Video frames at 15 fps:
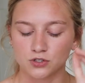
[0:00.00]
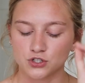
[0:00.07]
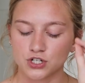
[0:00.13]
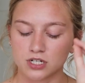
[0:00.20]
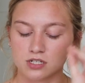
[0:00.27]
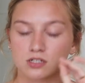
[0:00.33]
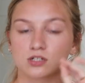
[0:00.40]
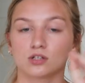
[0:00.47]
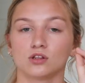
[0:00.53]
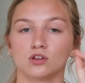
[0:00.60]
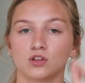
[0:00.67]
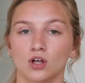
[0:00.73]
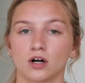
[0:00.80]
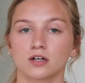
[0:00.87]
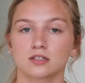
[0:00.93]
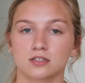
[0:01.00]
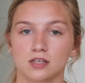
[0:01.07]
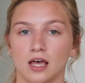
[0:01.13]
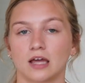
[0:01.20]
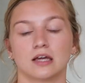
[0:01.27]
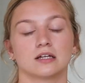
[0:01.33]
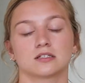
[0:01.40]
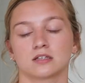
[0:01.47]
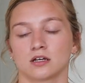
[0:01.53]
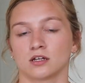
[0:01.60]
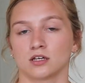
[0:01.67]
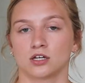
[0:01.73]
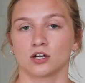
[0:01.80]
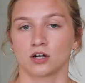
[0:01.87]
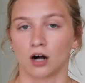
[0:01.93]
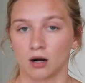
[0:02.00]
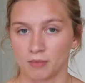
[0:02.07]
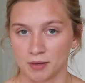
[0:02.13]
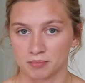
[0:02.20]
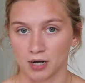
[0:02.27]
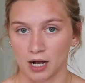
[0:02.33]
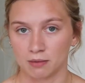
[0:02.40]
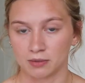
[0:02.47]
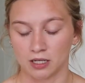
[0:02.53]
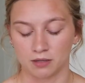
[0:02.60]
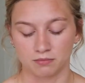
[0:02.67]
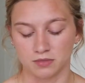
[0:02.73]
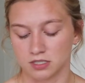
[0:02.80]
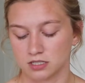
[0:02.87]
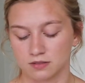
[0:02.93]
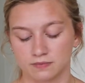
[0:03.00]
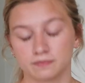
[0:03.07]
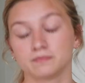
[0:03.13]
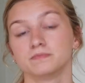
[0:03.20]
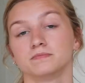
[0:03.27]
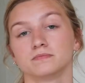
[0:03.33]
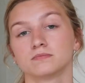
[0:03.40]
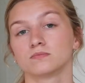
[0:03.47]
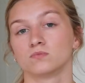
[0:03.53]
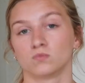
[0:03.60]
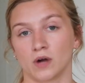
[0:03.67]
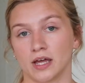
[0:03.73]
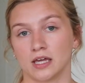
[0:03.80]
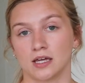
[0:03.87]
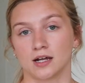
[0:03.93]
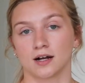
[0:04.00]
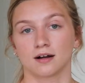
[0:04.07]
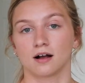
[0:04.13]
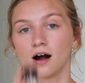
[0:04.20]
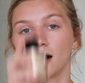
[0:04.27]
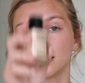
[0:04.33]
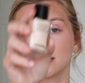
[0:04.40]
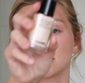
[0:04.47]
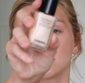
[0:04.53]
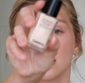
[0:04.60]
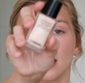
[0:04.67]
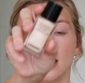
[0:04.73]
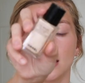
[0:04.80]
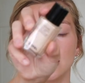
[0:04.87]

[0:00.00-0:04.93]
just looks like it's gonna cure all my problems. Right here. Honestly,